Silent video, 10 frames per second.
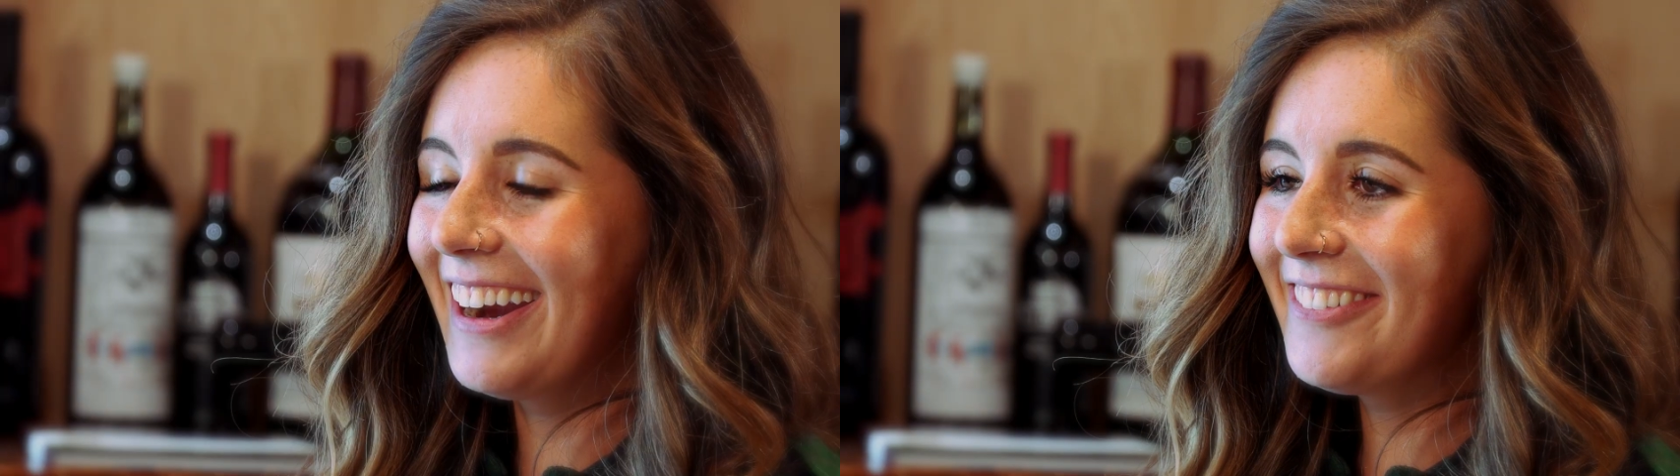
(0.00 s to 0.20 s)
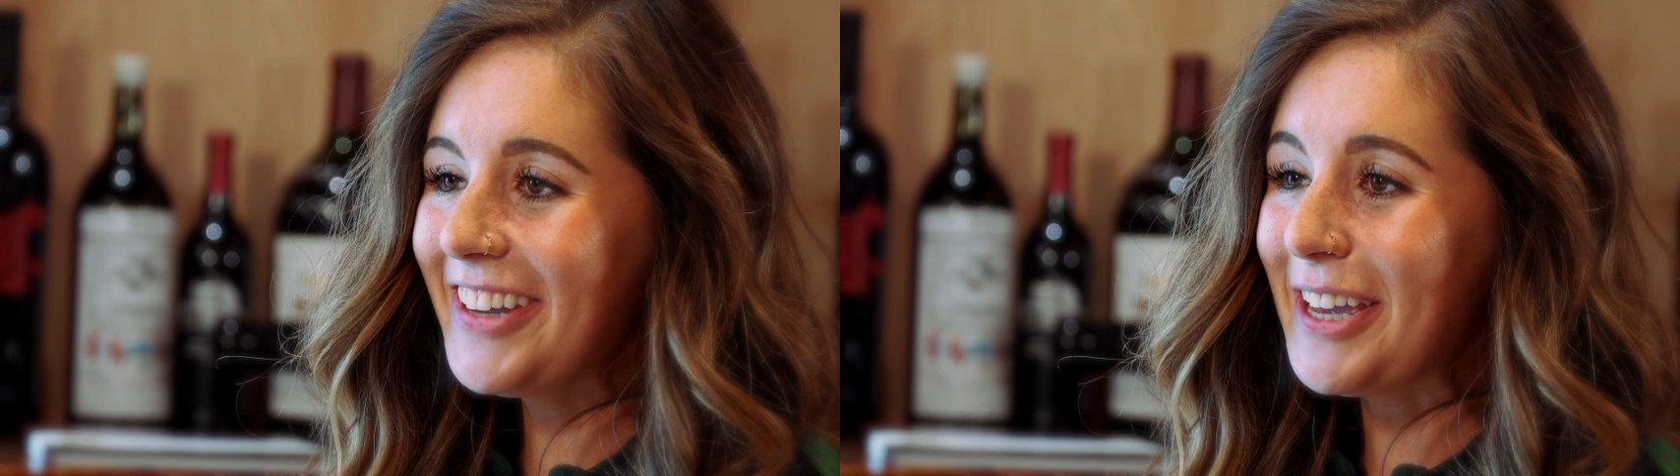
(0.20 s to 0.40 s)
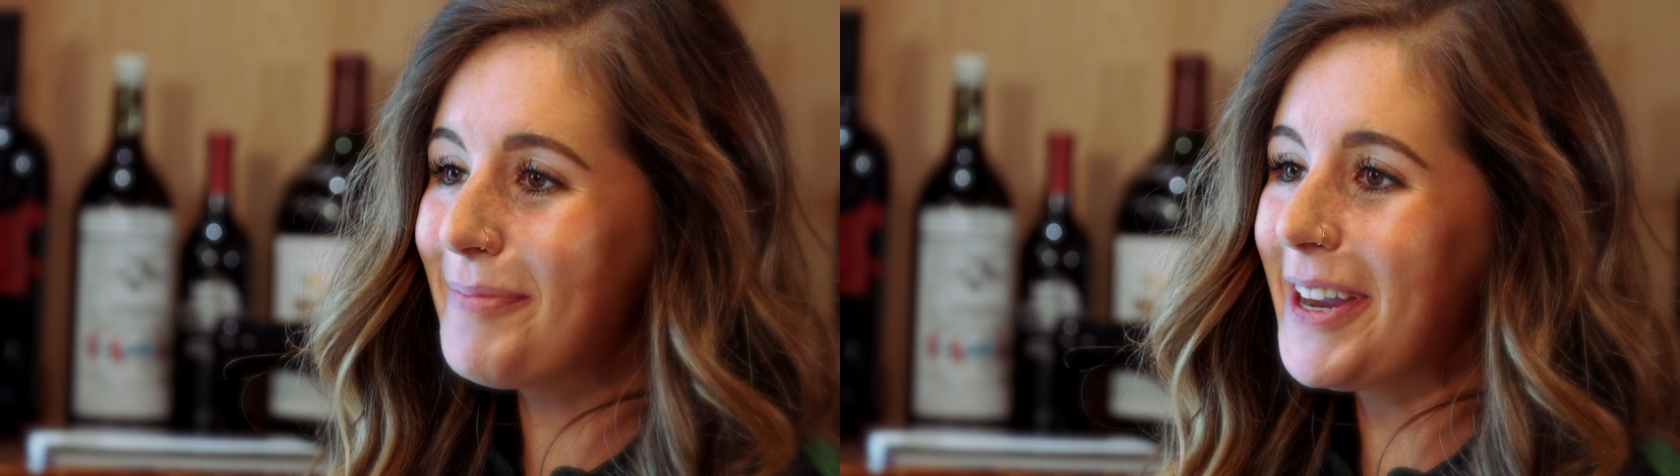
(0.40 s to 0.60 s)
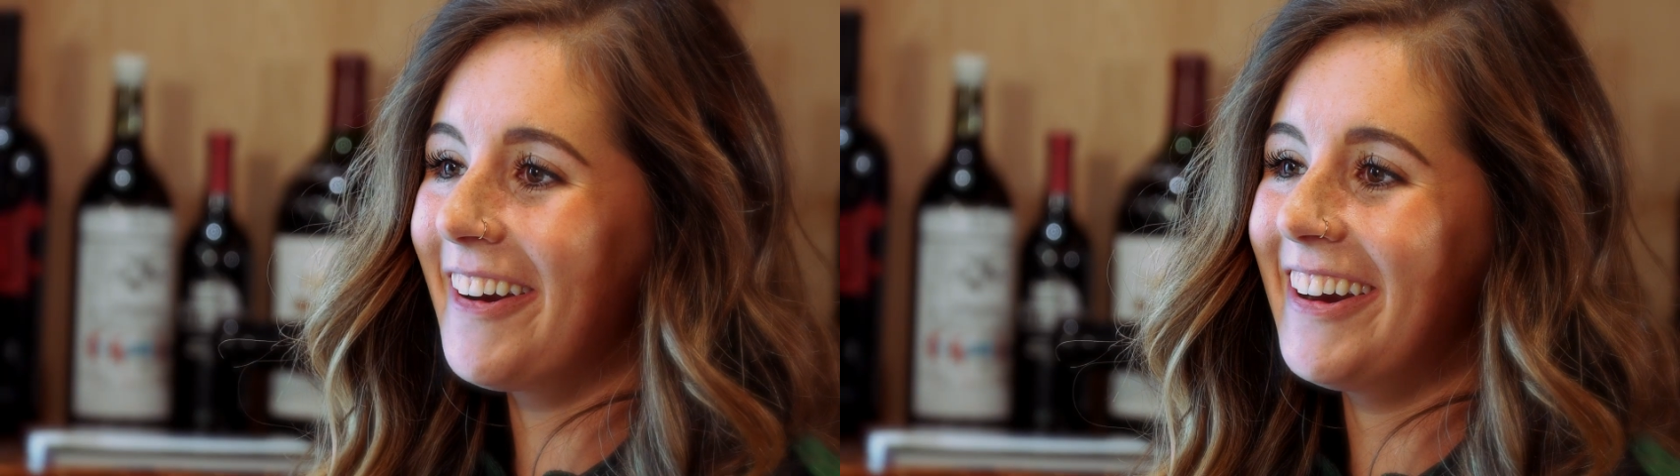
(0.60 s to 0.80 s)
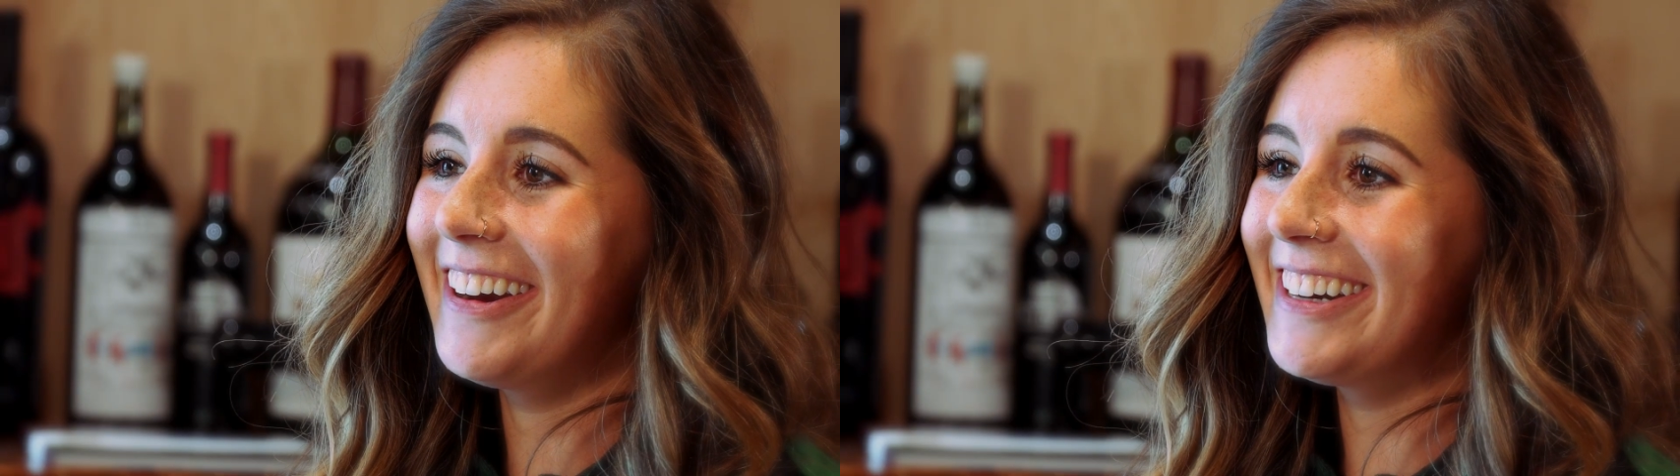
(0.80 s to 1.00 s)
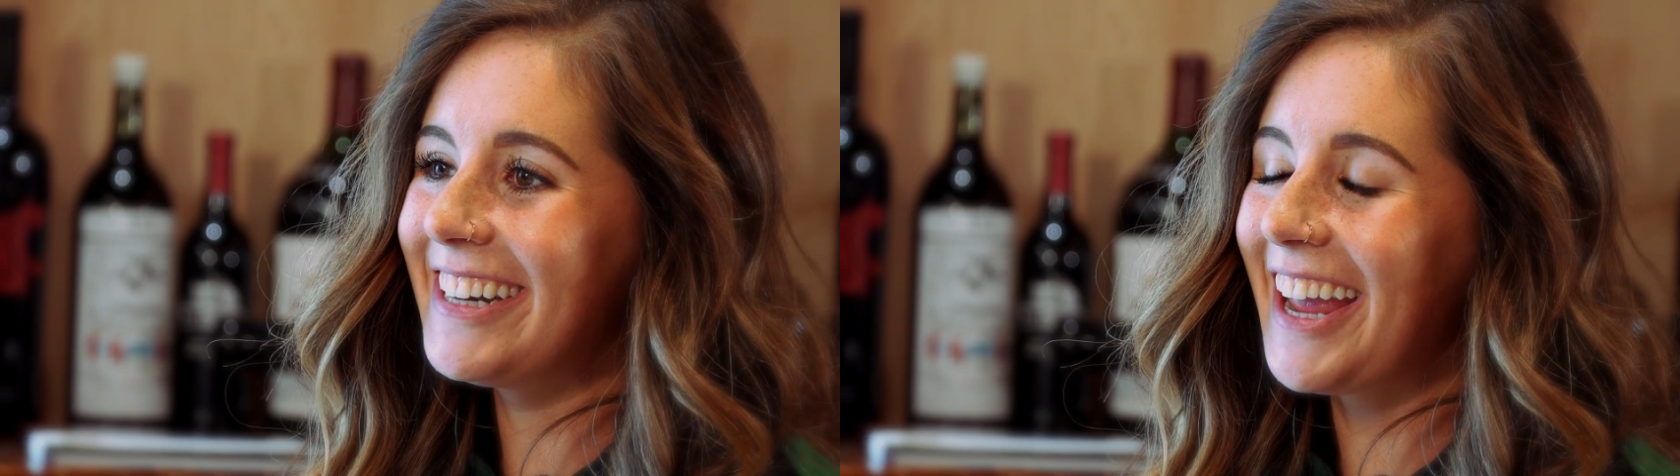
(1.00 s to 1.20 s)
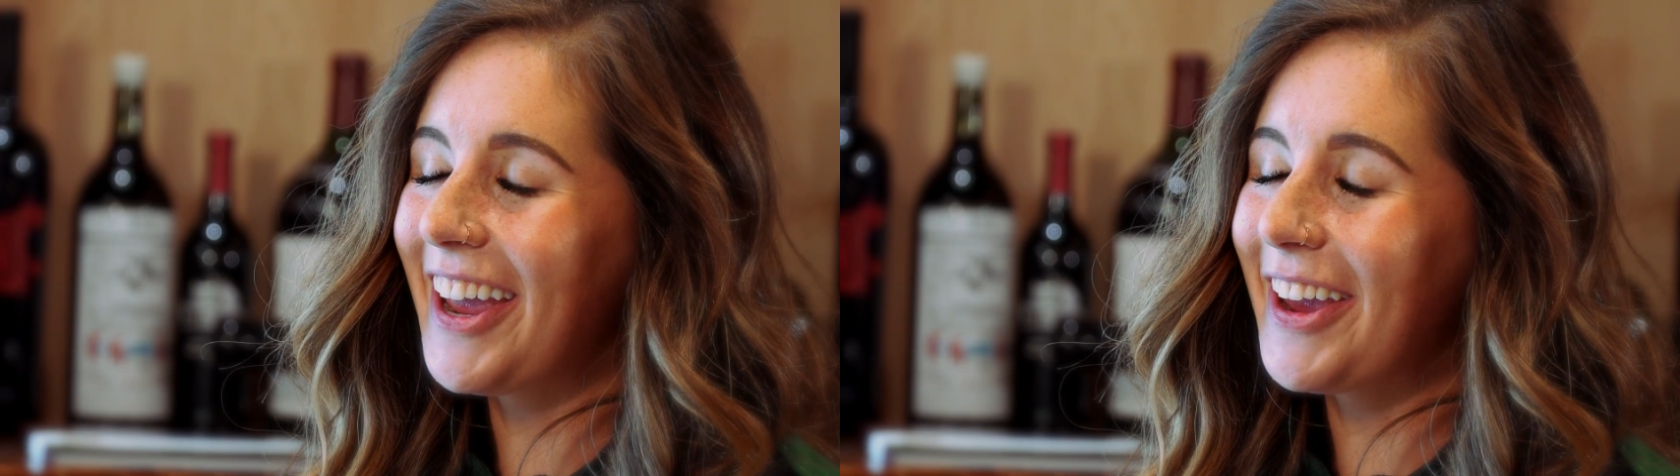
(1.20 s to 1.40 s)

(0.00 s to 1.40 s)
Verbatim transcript: I have a hippie heart,